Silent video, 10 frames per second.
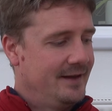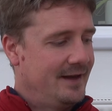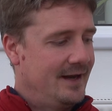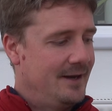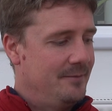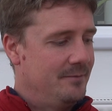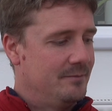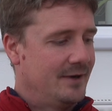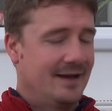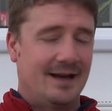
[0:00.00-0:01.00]

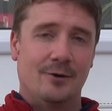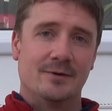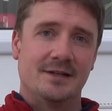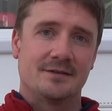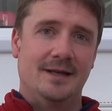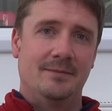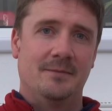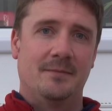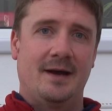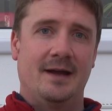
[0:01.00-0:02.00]
My Aldi
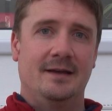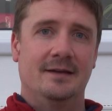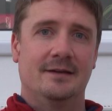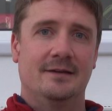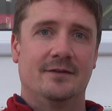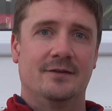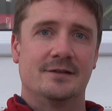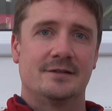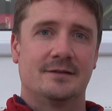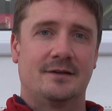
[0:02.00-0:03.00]
sleeping bag
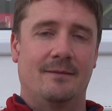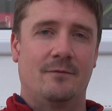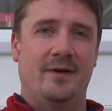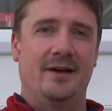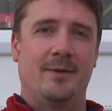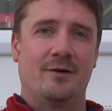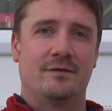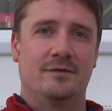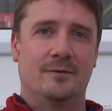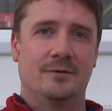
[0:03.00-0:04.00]
that's comfort rated about
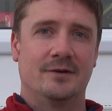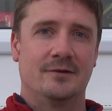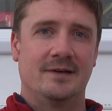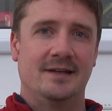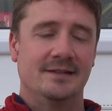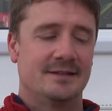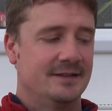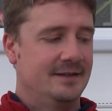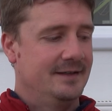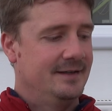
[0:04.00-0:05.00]
4 degrees,
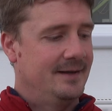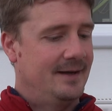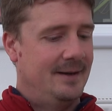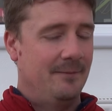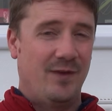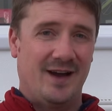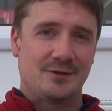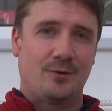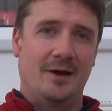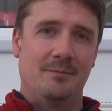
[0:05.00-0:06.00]
that's
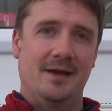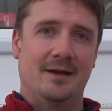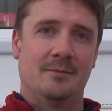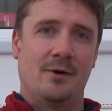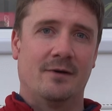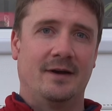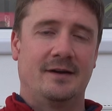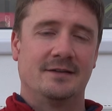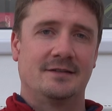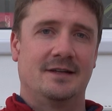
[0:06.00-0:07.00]
quite big and bulky
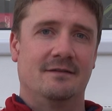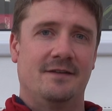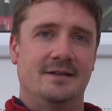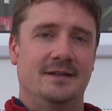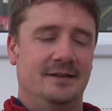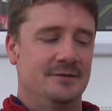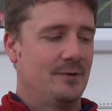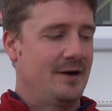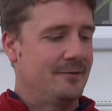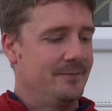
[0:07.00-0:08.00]
because it's synthetic as
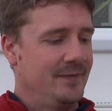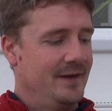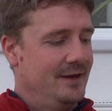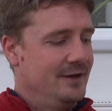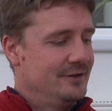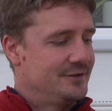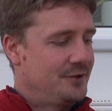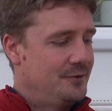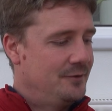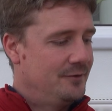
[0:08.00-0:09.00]
well.
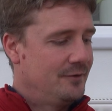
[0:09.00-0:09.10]
So